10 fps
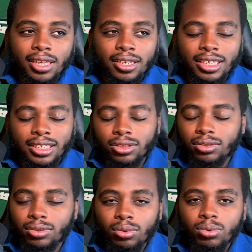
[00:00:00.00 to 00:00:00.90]
These
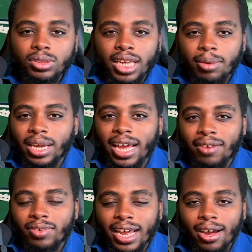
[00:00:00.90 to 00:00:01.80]
dudes that we
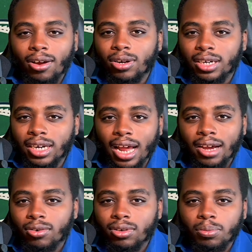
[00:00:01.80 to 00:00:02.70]
have now are
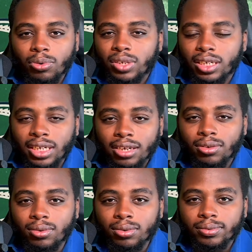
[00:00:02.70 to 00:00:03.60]
not going to move the
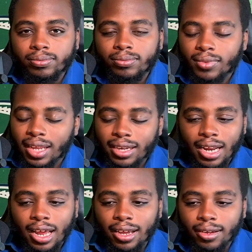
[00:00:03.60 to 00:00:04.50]
needle. They're
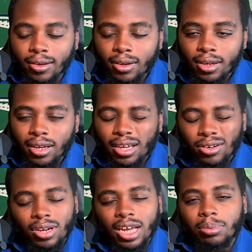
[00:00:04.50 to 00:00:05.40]
not. I
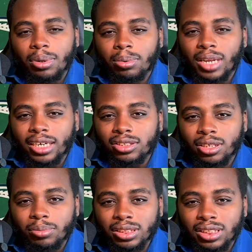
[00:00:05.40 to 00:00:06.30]
know a lot of people like
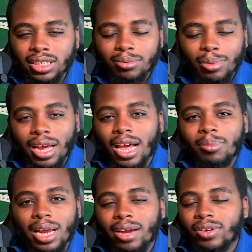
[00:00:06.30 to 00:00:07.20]
Jeremy Chinn, but I'm
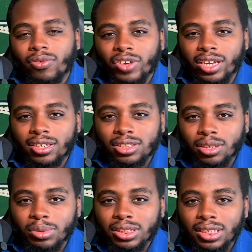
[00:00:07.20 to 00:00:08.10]
not even a fan of
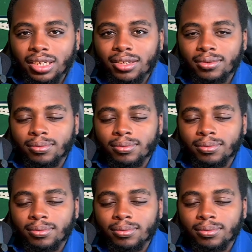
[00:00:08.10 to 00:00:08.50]
Jeremy Chinn.